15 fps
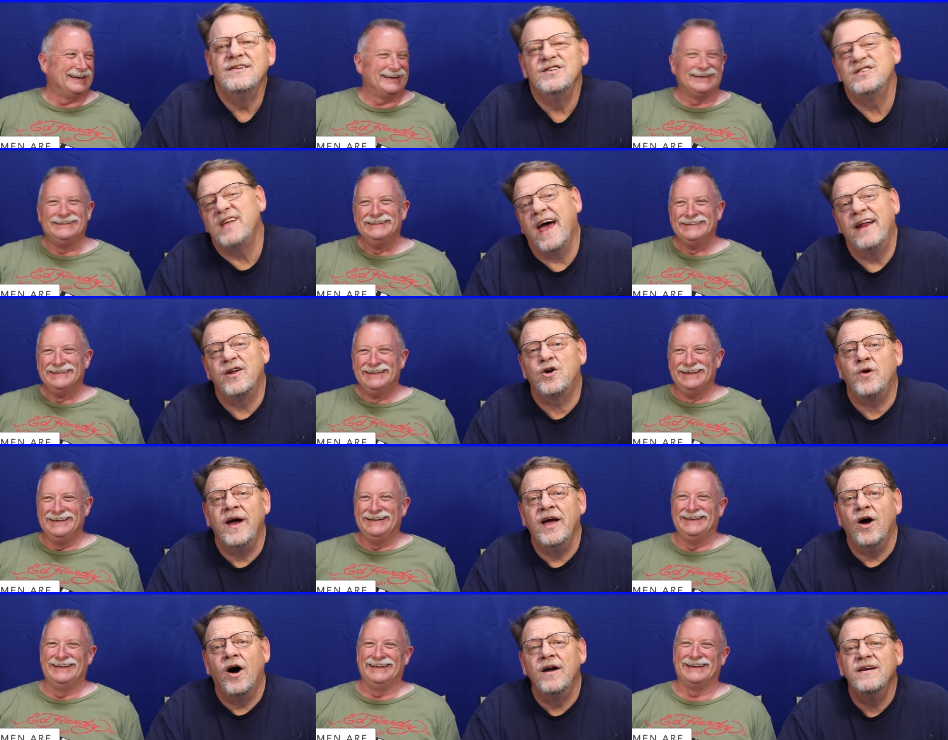Speaker 1: Just had the
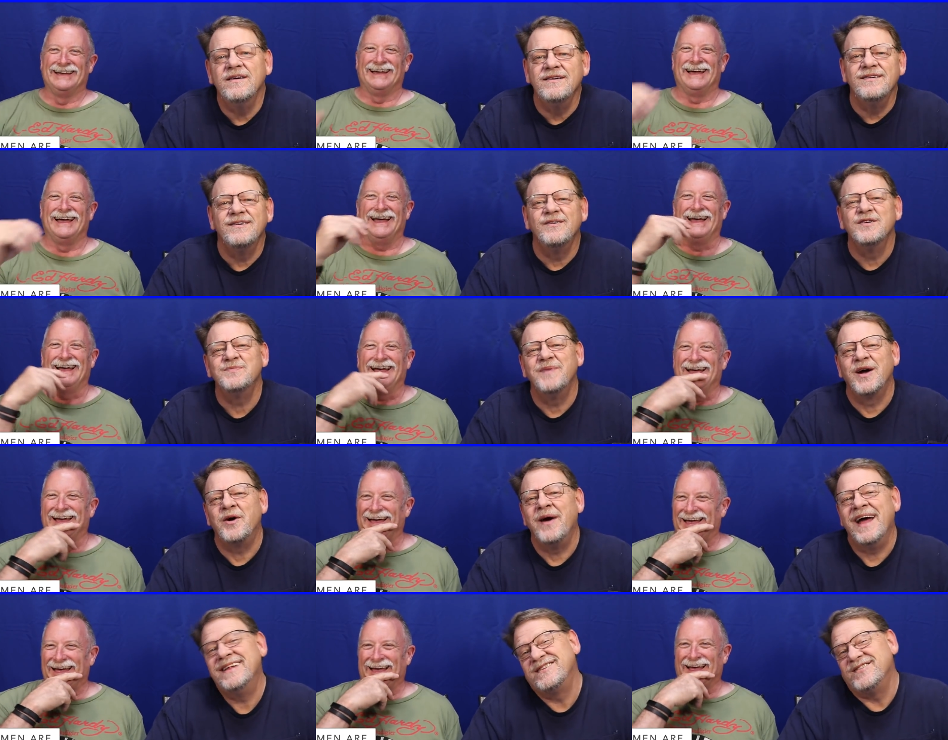crayon. It was my
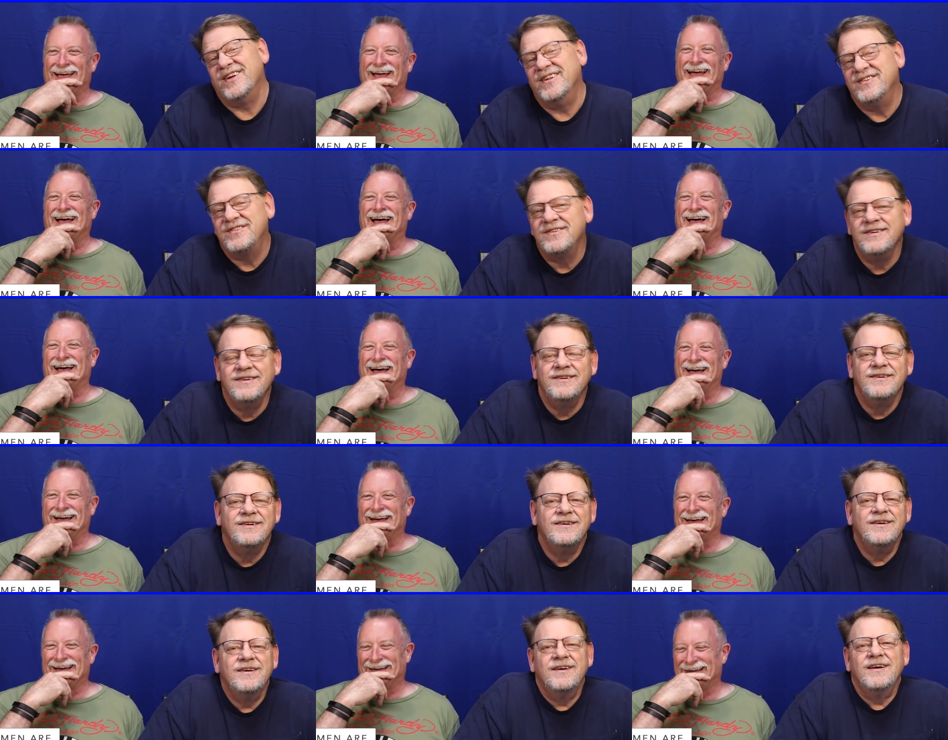grandson's.
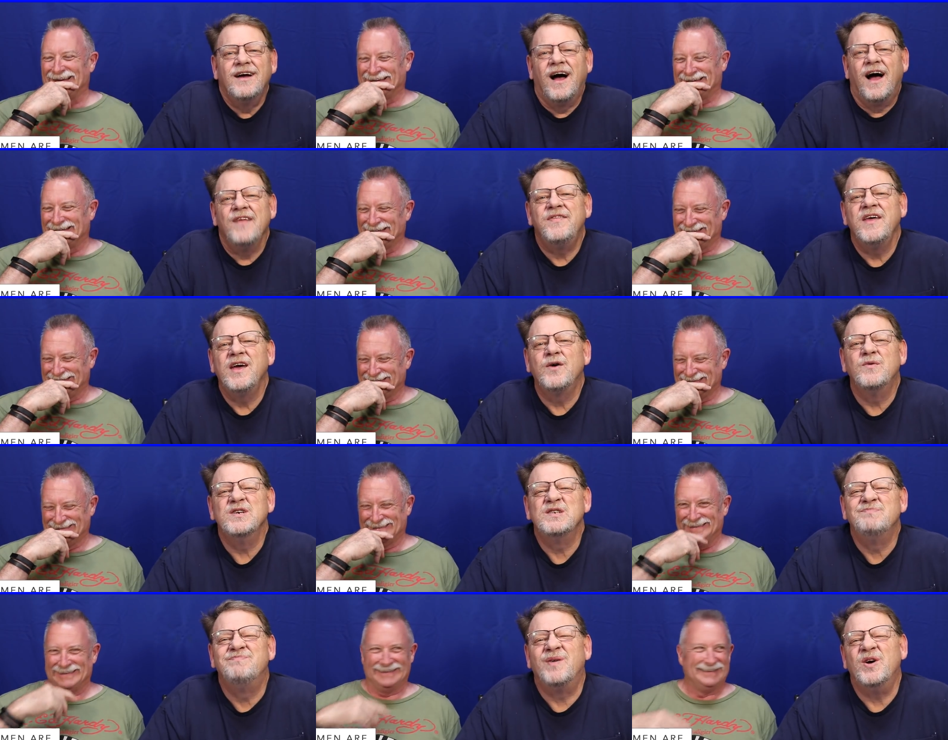I think it
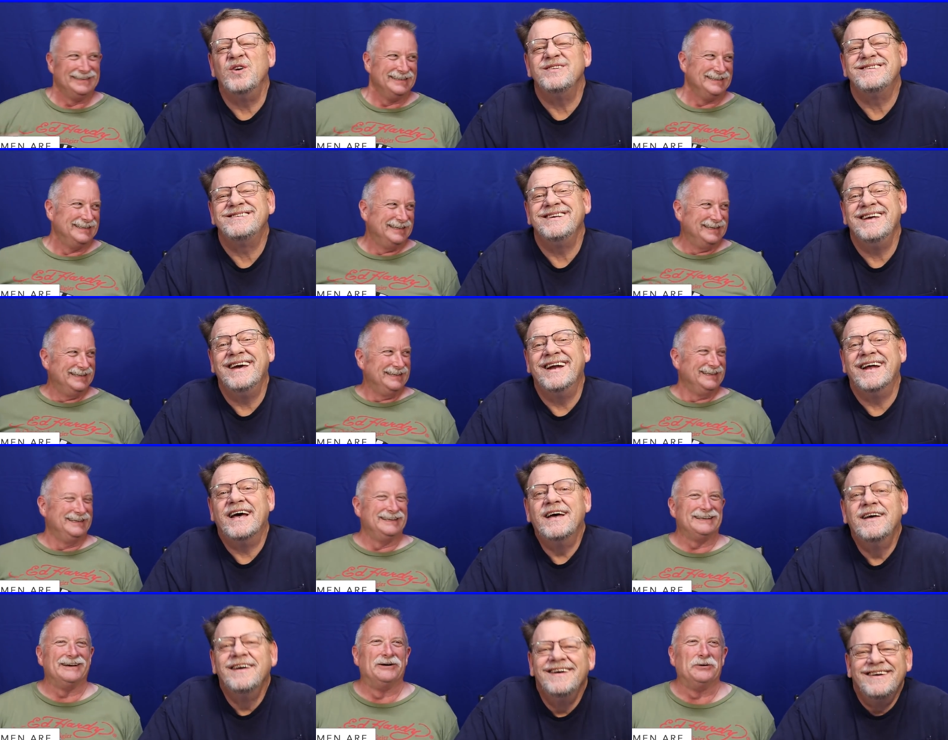was burnt sienna.
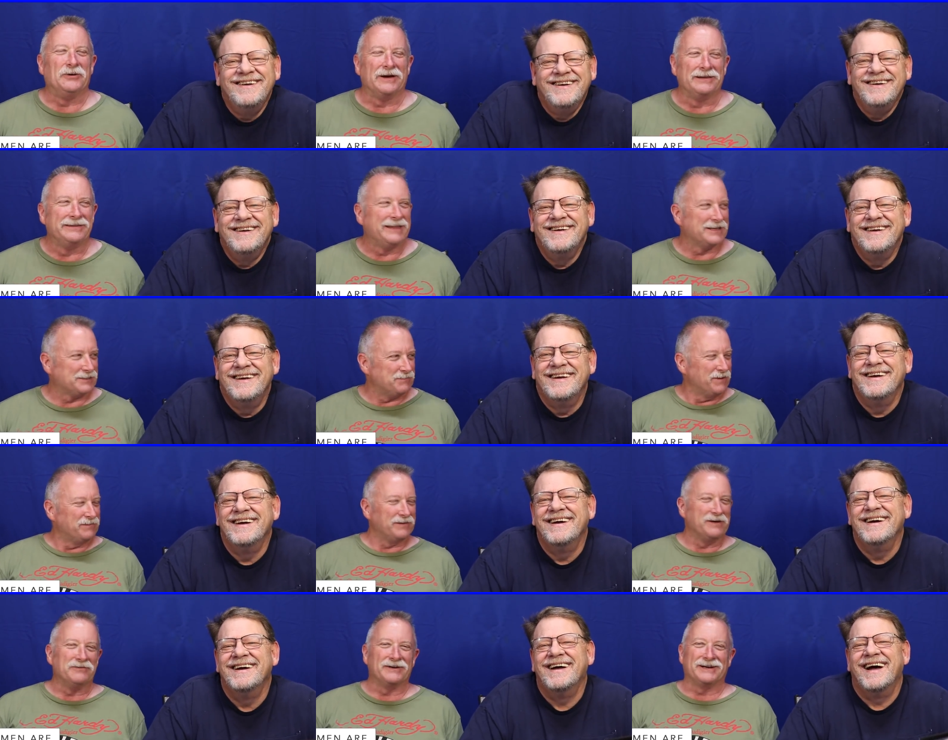
Speaker 2: Oh, that's
Speaker 1: my
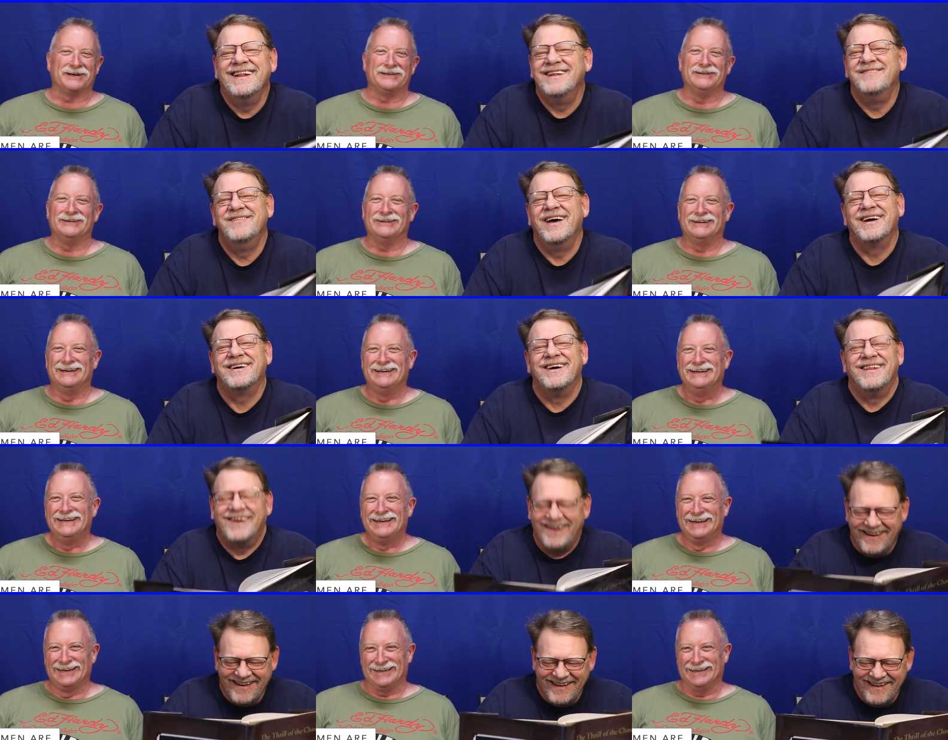favorite color. I love that
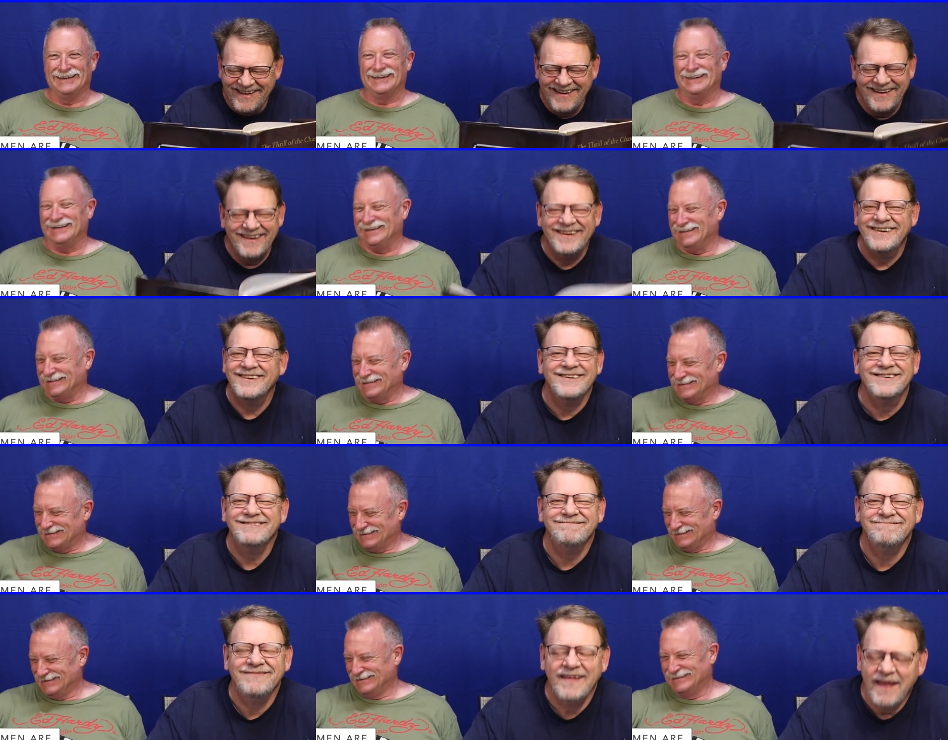color.
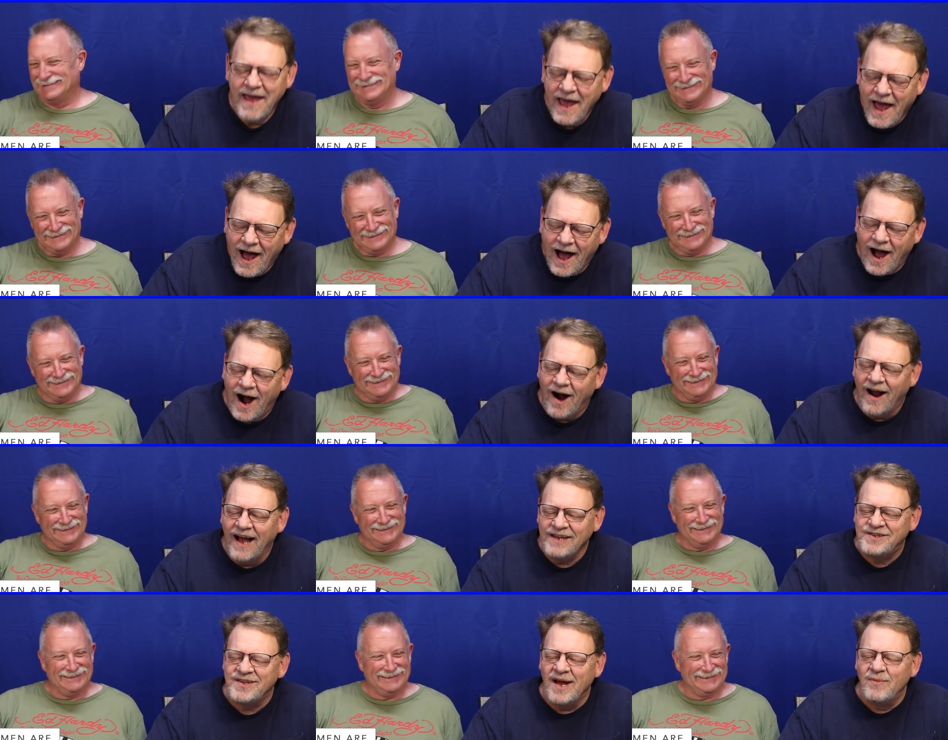All
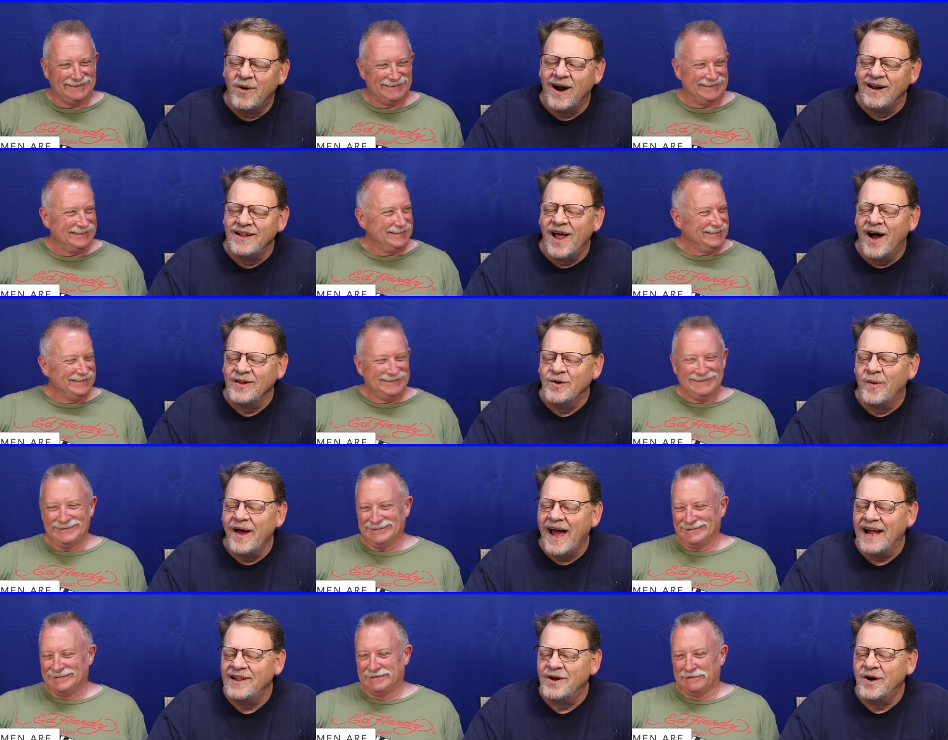right, somewhere along the way,
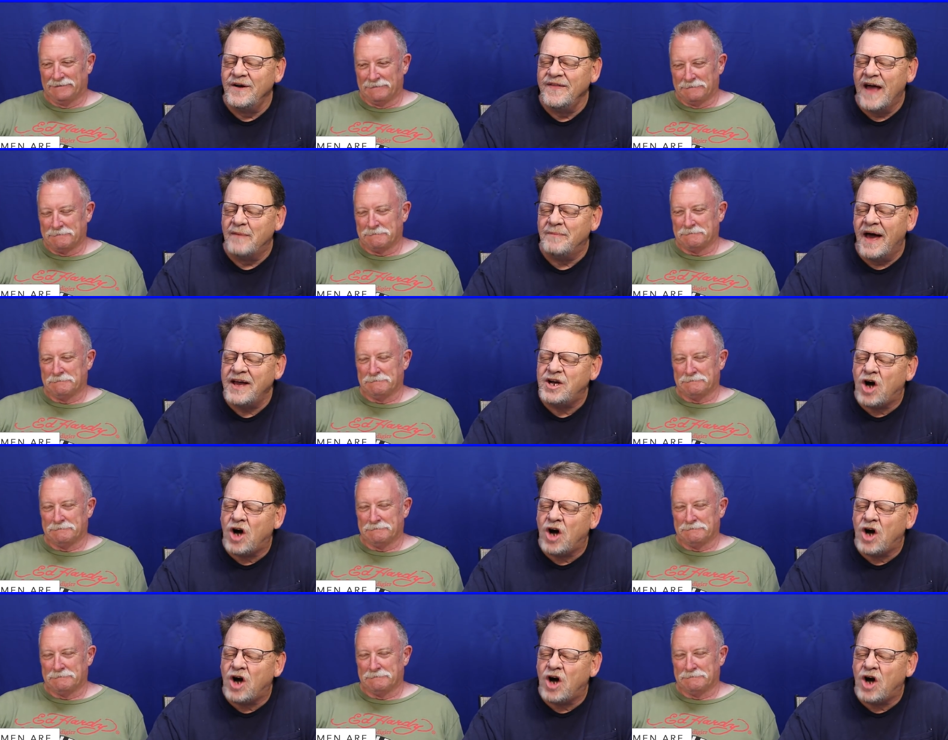I learned that my